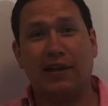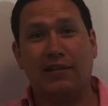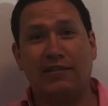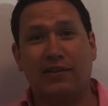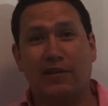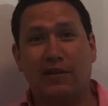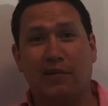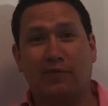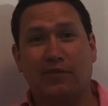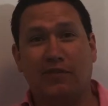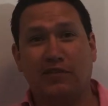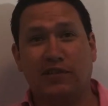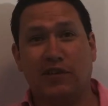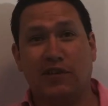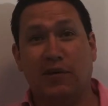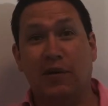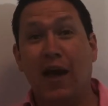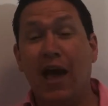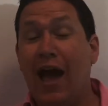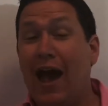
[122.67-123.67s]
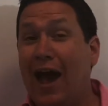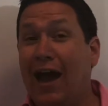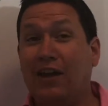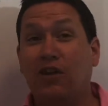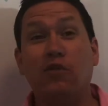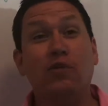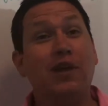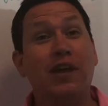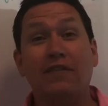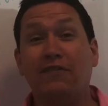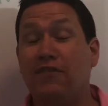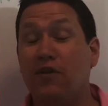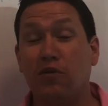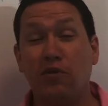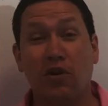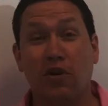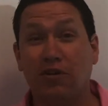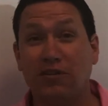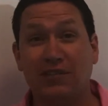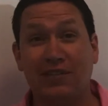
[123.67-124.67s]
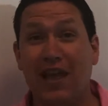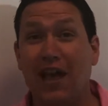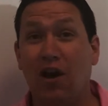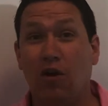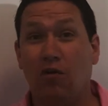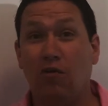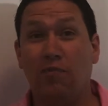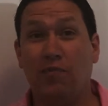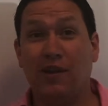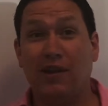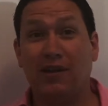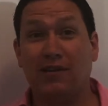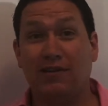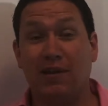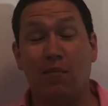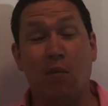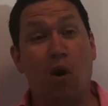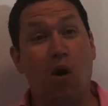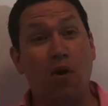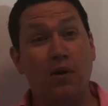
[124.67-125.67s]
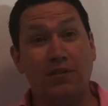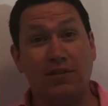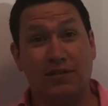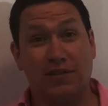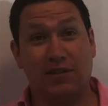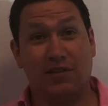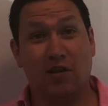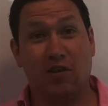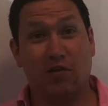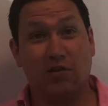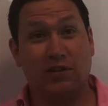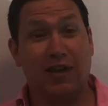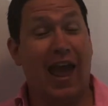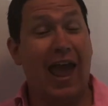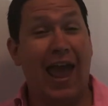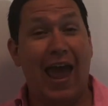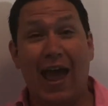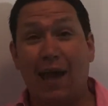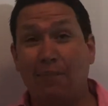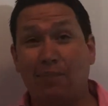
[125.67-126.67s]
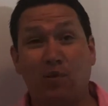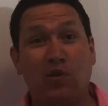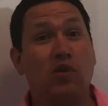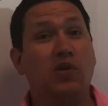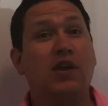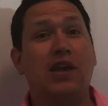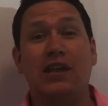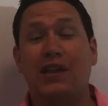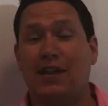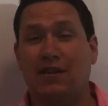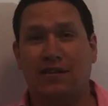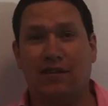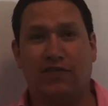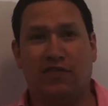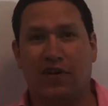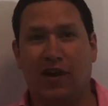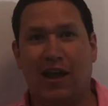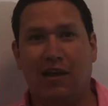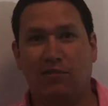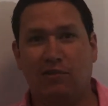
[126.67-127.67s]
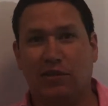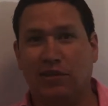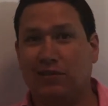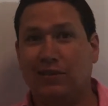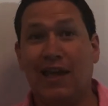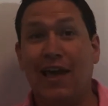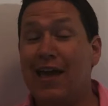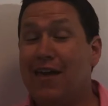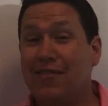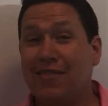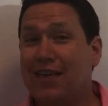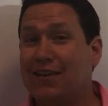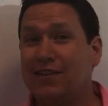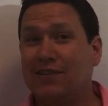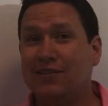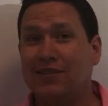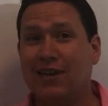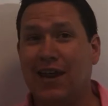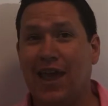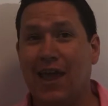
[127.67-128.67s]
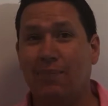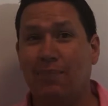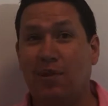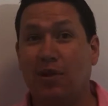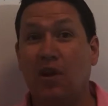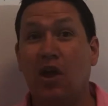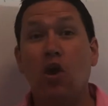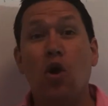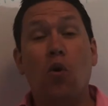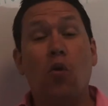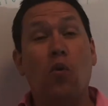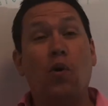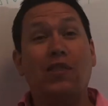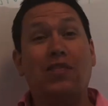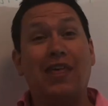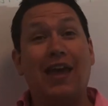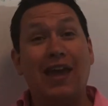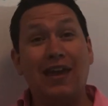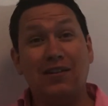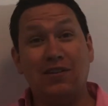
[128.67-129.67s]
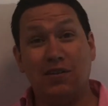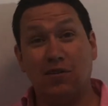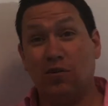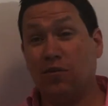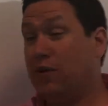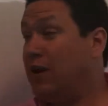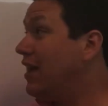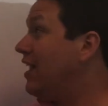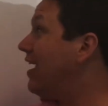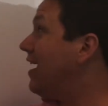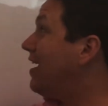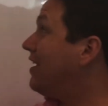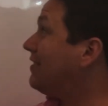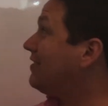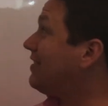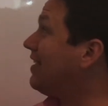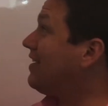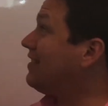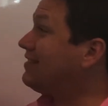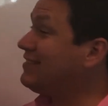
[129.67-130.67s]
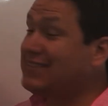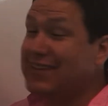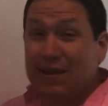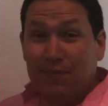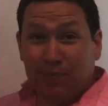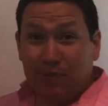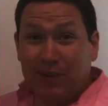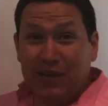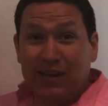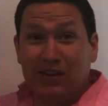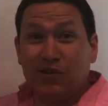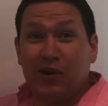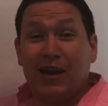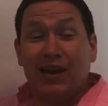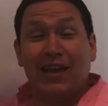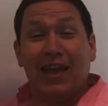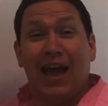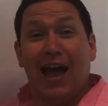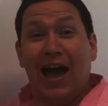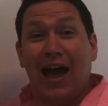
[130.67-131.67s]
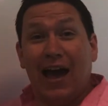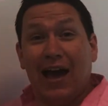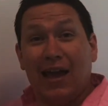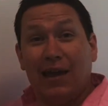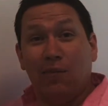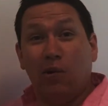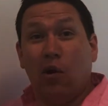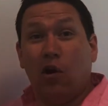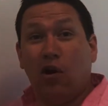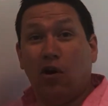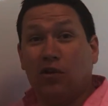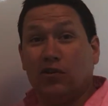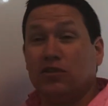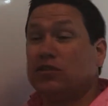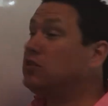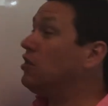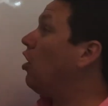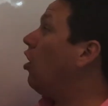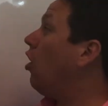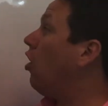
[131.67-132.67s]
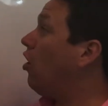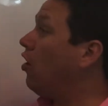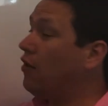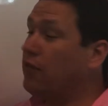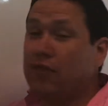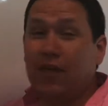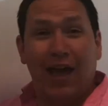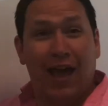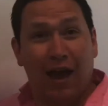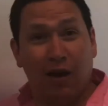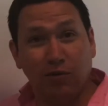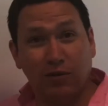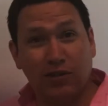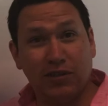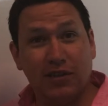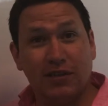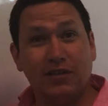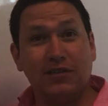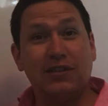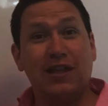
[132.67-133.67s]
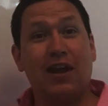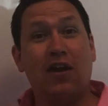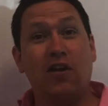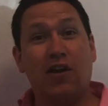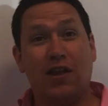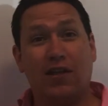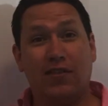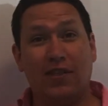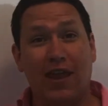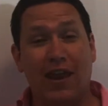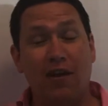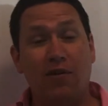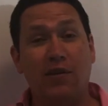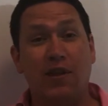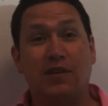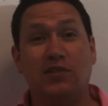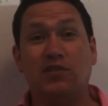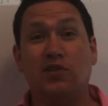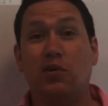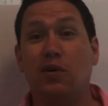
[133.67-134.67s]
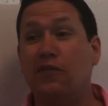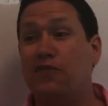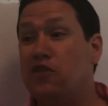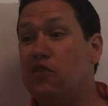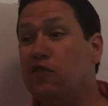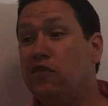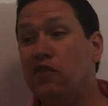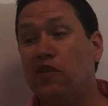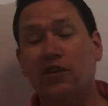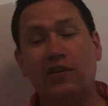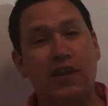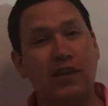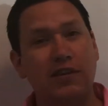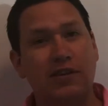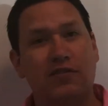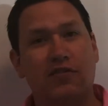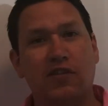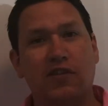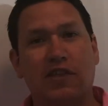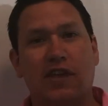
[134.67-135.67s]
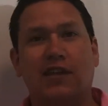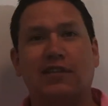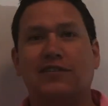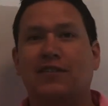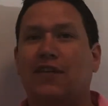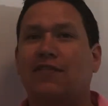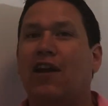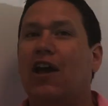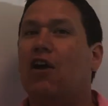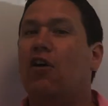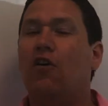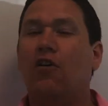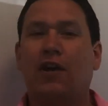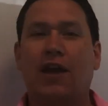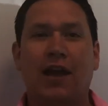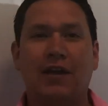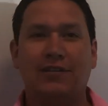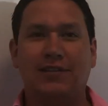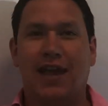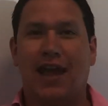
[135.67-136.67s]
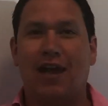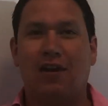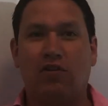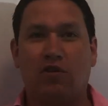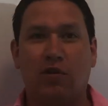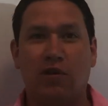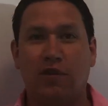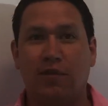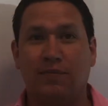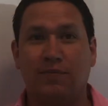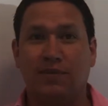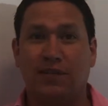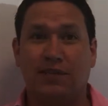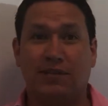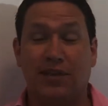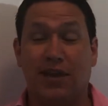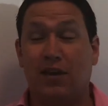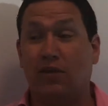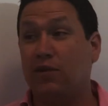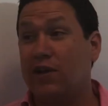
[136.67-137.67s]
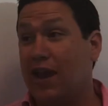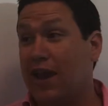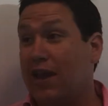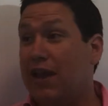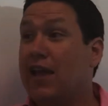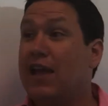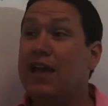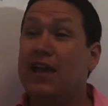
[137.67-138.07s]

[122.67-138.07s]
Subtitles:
I signed up for Zillow. I don't get phone calls now because I'm on Zillow's app looking at different houses. That doesn't happen. What they do is they simply try to get eyeballs on the houses that are in the area. So if you've looked at different things, they've got all kinds of algorithms that say, okay,